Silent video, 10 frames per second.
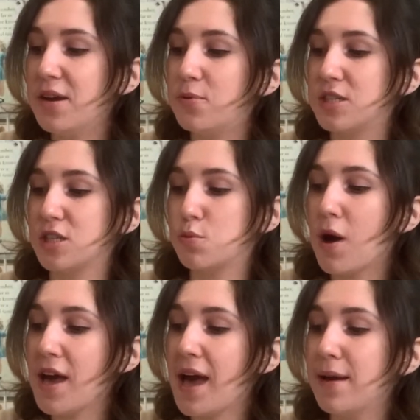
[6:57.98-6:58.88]
which is
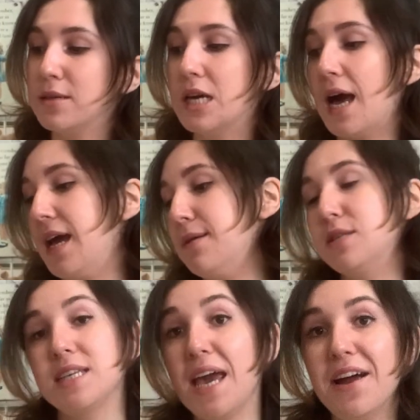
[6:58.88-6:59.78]
why I am
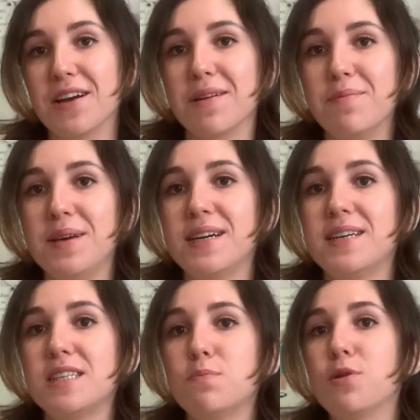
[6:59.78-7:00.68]
scared,
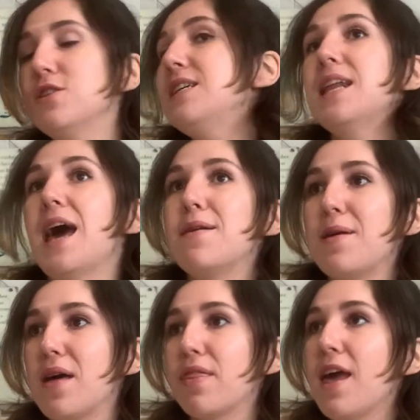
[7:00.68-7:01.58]
because Percy and
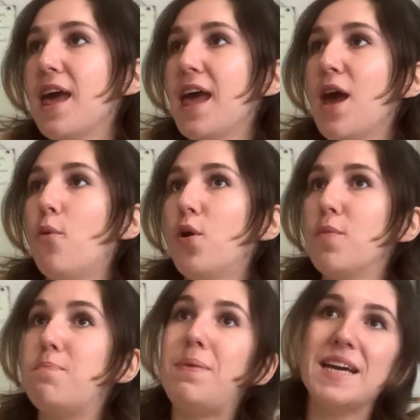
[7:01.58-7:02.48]
Annabeth
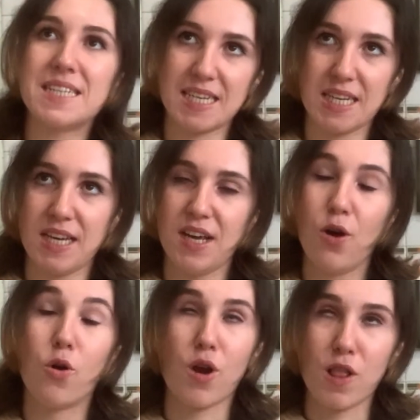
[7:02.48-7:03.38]
were a bit
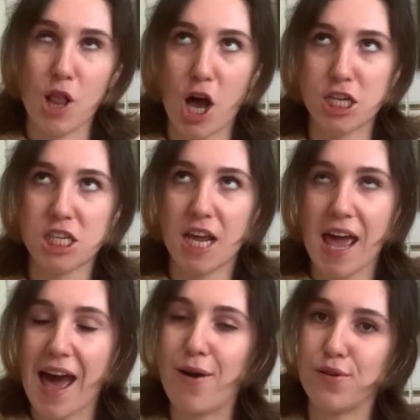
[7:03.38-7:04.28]
or a lot
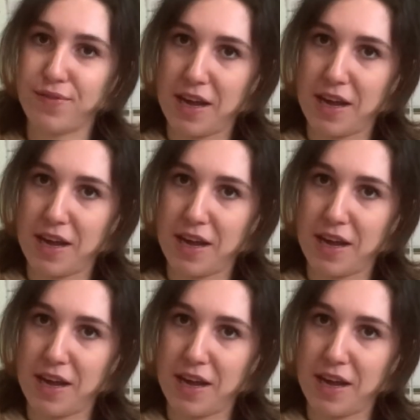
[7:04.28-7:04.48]
out of